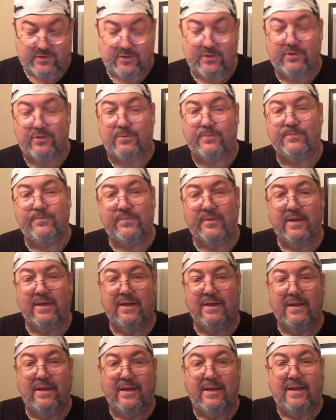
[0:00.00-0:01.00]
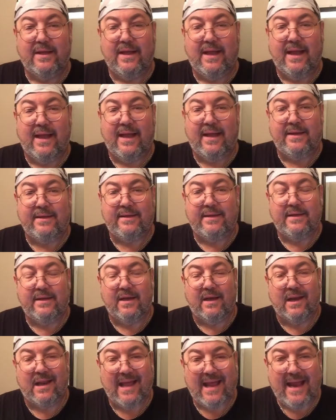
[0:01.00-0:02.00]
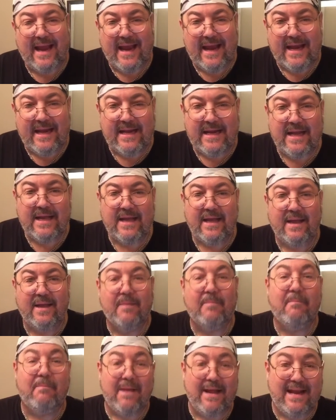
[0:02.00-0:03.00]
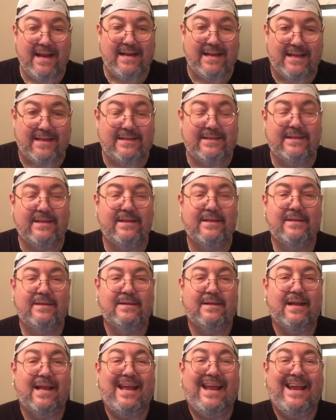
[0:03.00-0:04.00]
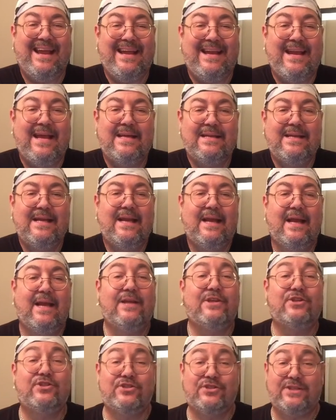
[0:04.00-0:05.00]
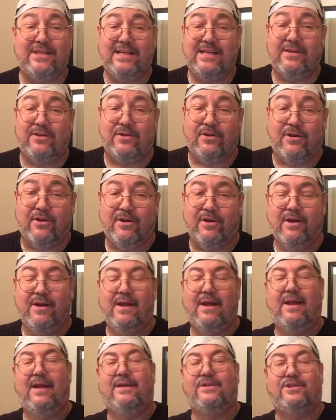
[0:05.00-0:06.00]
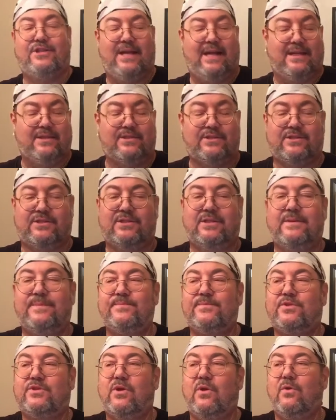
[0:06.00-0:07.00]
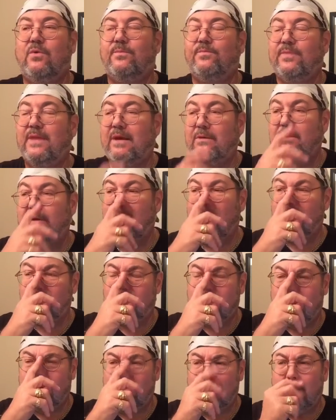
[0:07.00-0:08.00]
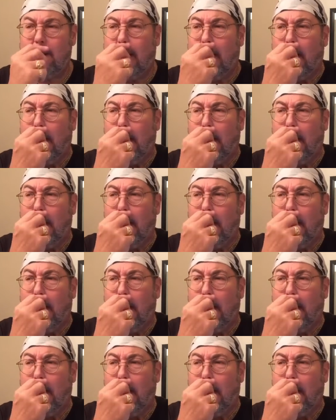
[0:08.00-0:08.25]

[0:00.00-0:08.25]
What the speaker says: too. And Lane made it. Lane cedar chests. So they would also